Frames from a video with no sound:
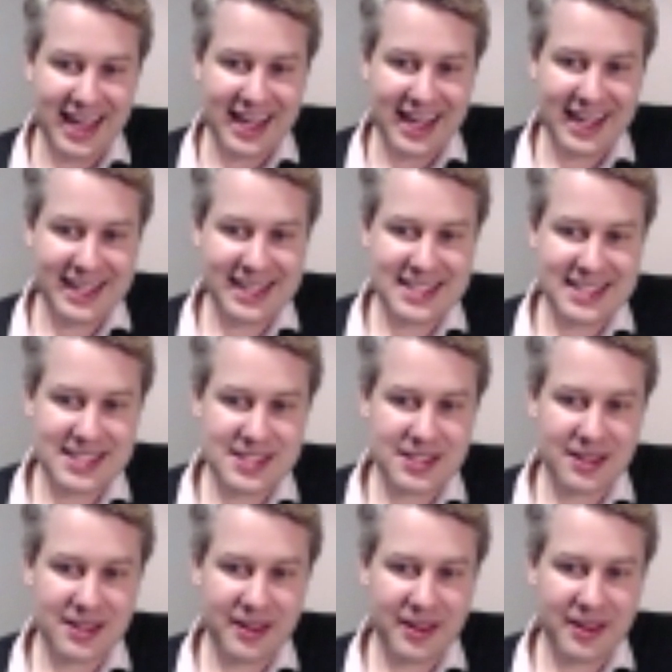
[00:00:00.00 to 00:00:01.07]
Is
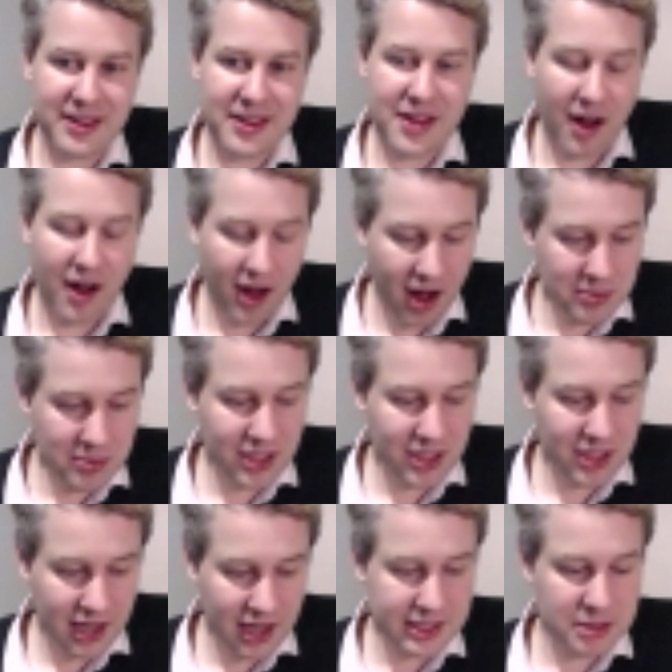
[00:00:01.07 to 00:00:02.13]
I would
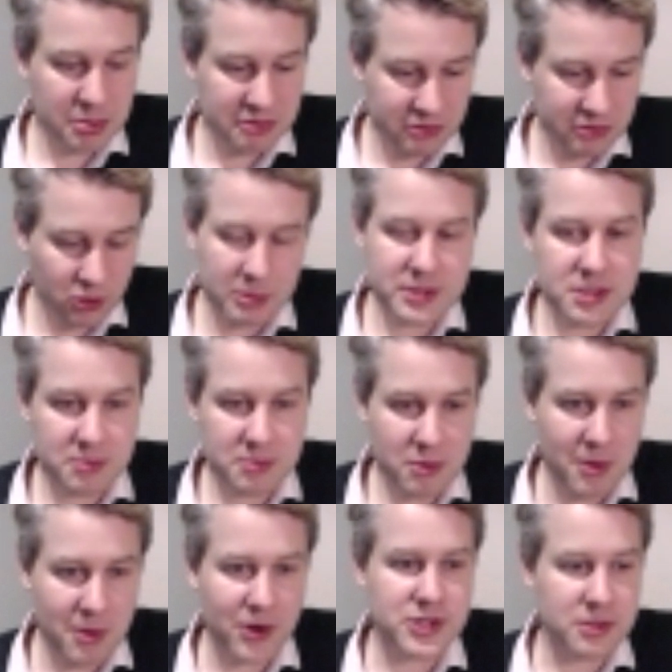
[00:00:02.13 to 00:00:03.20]
like the performance and
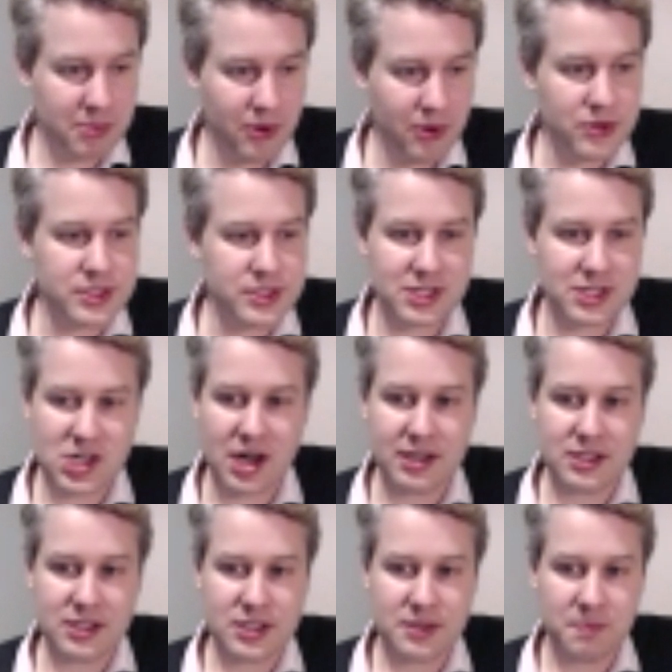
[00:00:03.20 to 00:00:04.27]
promotion process
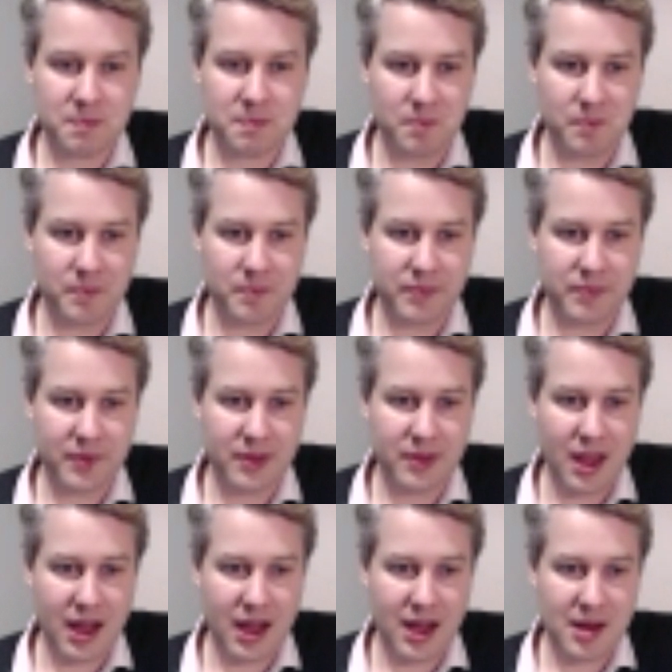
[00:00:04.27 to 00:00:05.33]
changed. Mm-hmm.
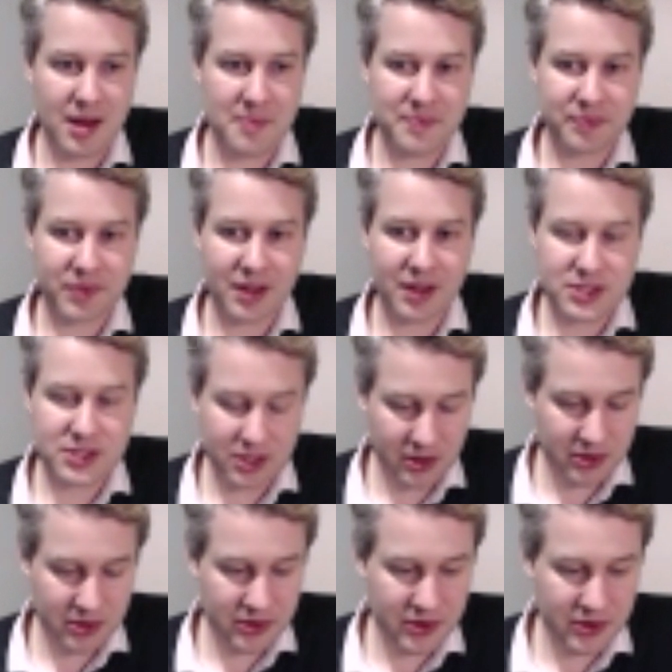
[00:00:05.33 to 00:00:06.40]
Um,
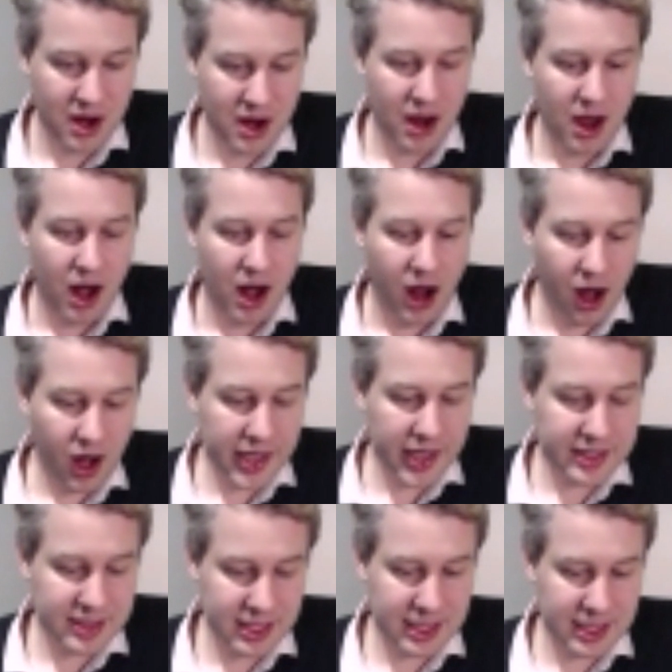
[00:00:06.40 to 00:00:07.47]
so I
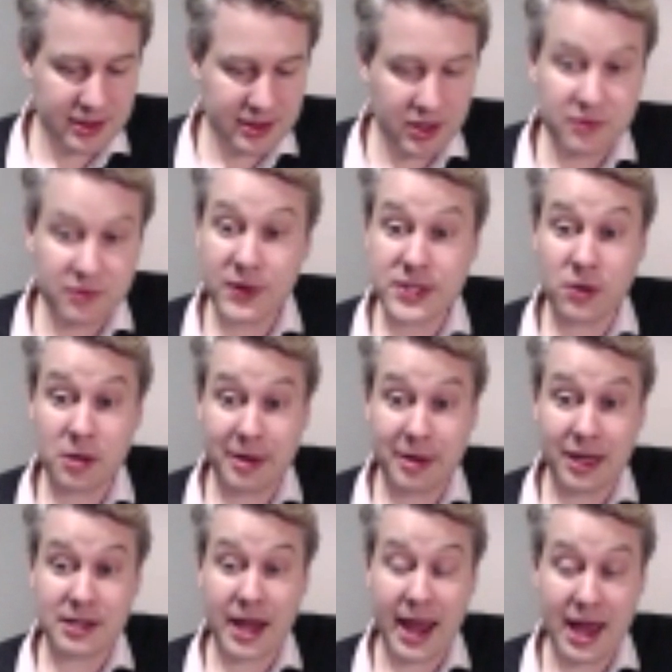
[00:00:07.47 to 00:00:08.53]
think that if we talk
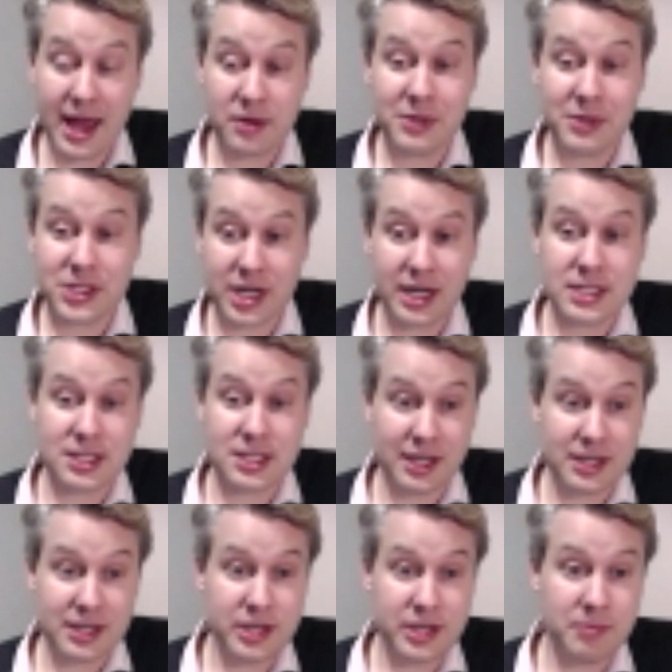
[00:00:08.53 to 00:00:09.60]
about how do we change
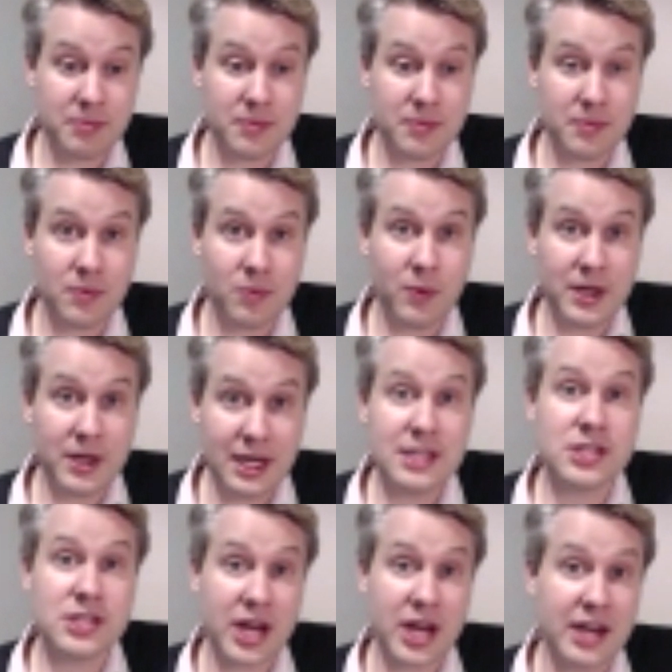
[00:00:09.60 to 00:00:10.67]
leadership, we need
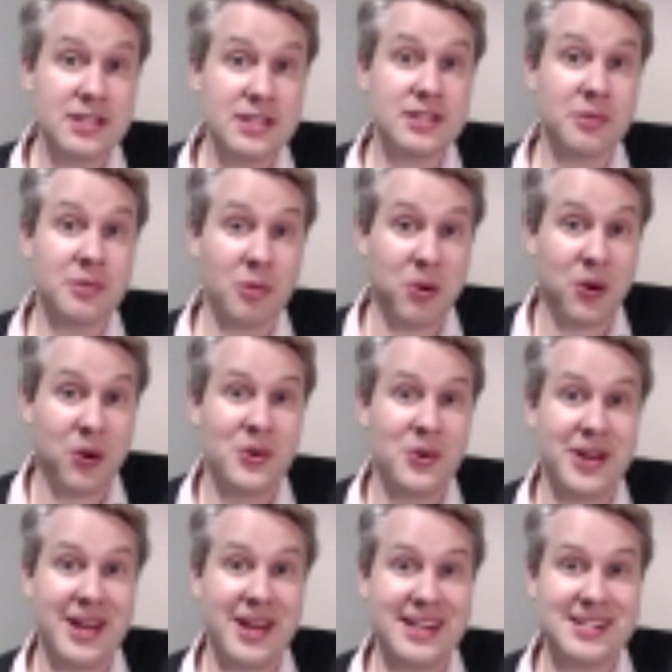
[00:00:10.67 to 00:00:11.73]
to change the reward
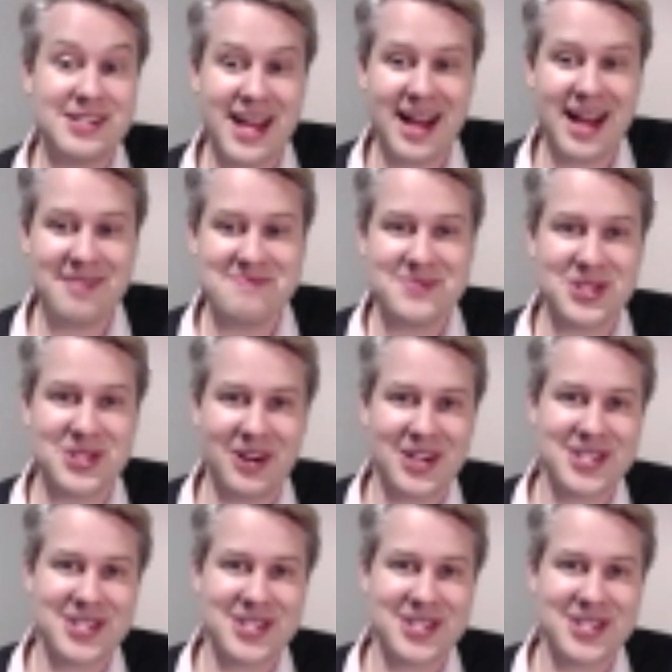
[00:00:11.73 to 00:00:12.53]
and um, structure.